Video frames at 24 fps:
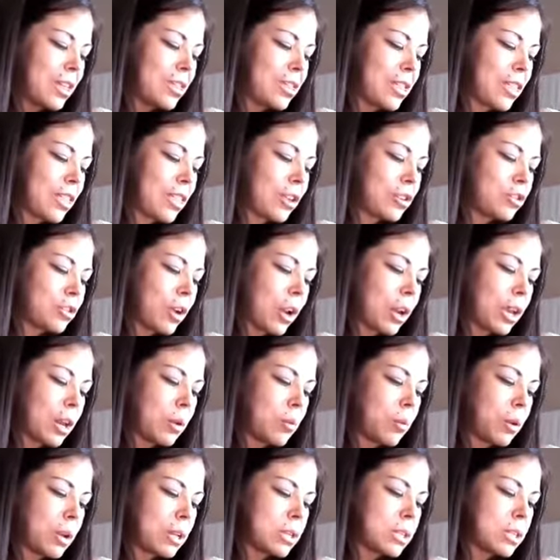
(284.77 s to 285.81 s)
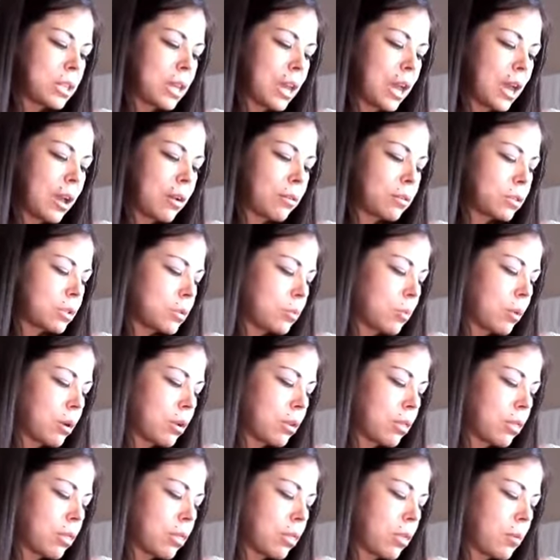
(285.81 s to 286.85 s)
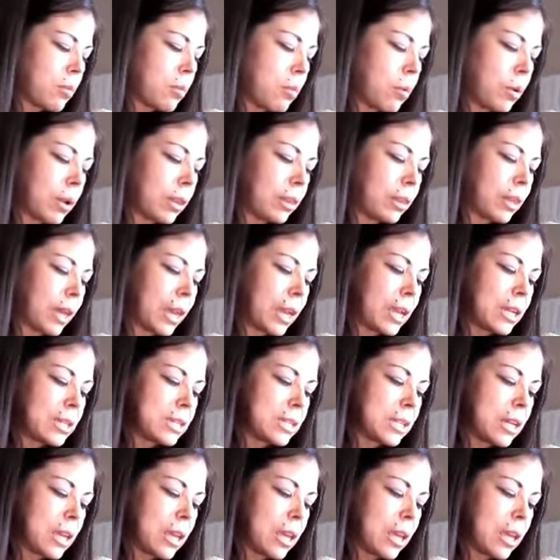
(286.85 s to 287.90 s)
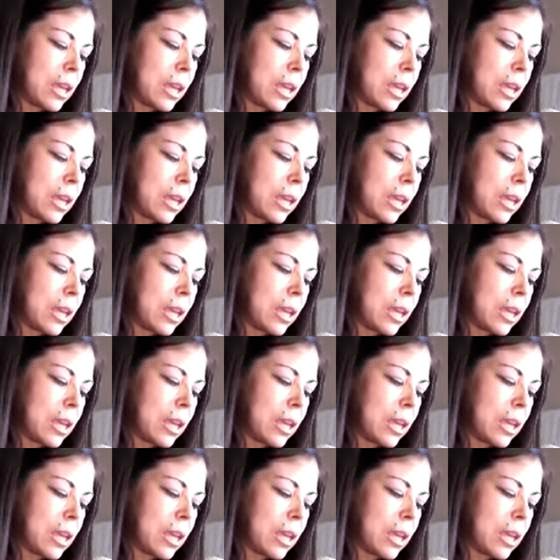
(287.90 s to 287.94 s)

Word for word: Then the dragon went to the house where the boy liked,